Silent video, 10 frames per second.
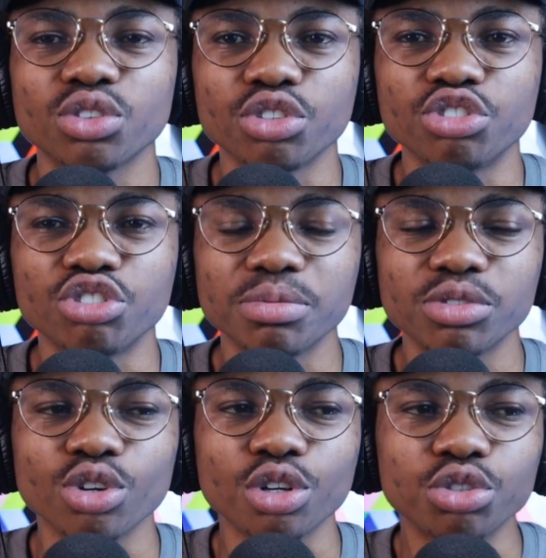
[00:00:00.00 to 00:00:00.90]
on your
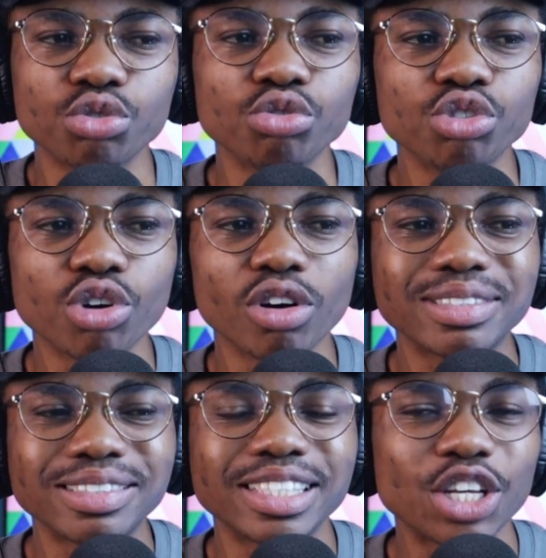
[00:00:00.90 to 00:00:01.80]
dreams. You're too young
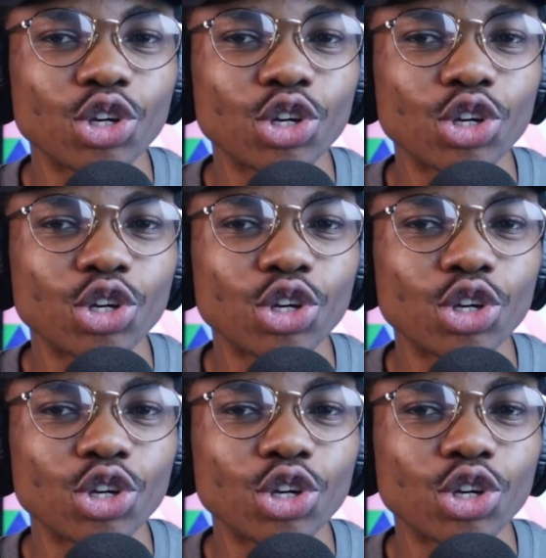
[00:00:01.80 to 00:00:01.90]
to say